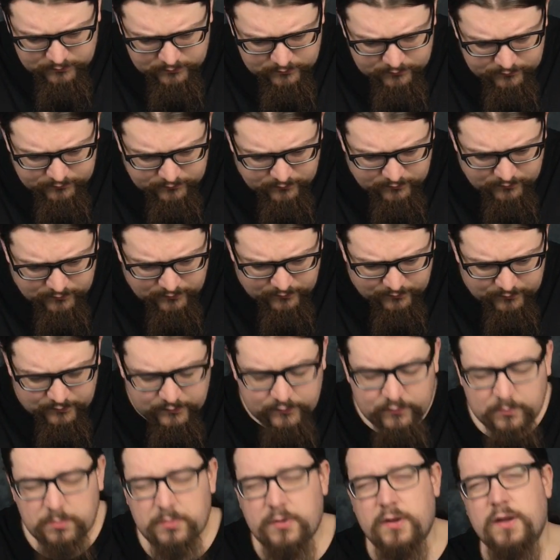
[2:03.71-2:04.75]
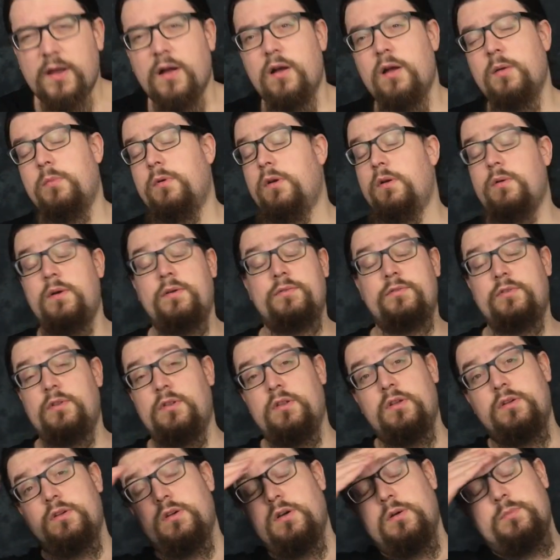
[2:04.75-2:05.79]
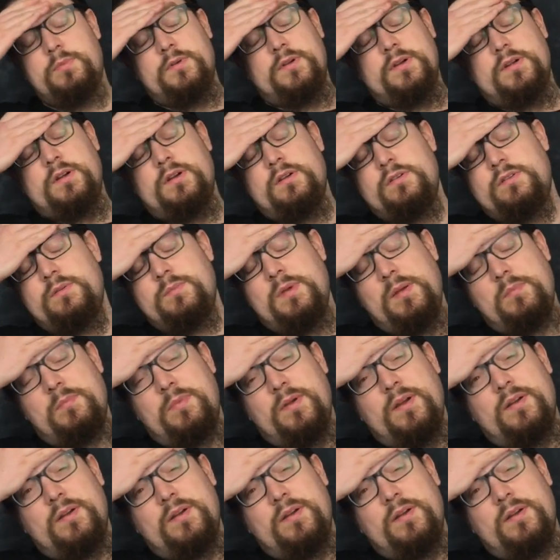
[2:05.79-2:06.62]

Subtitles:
So these are pretty high. I'm going to have to look up. I can't remember.